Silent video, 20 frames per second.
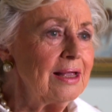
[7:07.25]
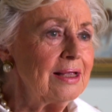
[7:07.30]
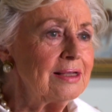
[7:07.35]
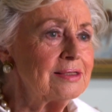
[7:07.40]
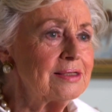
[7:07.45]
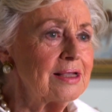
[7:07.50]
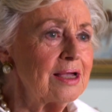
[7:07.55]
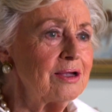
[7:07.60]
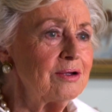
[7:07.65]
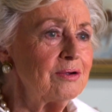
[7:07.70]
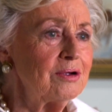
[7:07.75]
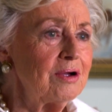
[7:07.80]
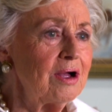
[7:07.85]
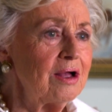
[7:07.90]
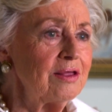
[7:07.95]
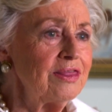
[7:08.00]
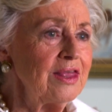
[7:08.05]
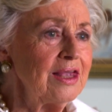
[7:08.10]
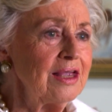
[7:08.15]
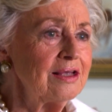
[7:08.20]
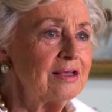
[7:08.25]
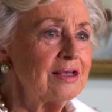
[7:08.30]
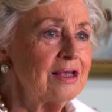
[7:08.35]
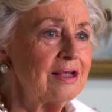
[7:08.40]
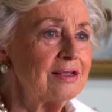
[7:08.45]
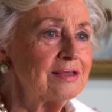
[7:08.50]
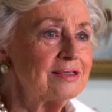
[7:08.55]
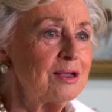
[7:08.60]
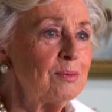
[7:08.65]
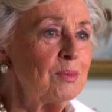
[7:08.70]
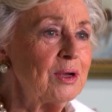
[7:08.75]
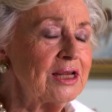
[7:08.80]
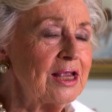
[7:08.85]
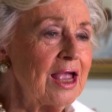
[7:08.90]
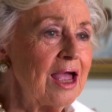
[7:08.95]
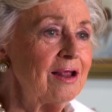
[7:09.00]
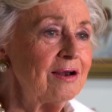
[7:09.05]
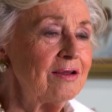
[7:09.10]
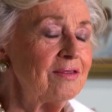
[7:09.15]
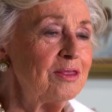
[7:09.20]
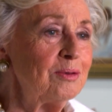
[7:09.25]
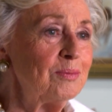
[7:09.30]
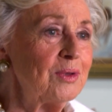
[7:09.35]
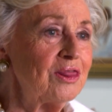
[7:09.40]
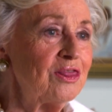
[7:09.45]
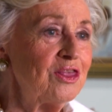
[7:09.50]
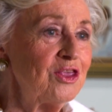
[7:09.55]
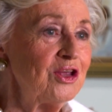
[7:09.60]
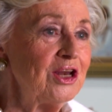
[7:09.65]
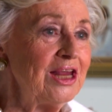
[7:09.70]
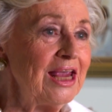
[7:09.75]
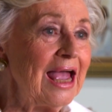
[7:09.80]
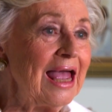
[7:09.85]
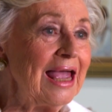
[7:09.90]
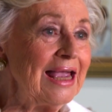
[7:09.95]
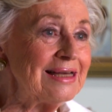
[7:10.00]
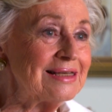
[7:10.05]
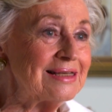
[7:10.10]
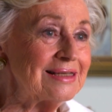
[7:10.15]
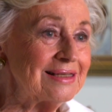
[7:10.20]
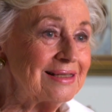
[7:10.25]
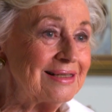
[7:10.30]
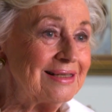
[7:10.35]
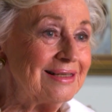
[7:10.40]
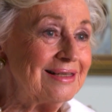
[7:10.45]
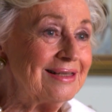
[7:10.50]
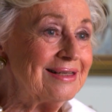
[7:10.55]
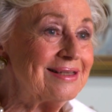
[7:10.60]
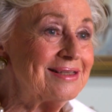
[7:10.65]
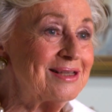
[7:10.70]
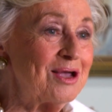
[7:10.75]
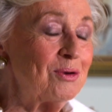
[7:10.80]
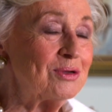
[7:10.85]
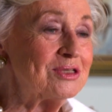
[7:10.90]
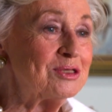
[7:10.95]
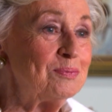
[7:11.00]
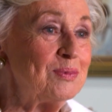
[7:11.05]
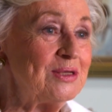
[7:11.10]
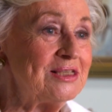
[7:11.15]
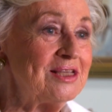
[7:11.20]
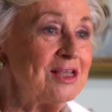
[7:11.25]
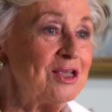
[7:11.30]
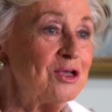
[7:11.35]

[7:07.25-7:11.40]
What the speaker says: So I think someone counted them at 38. So I was a busy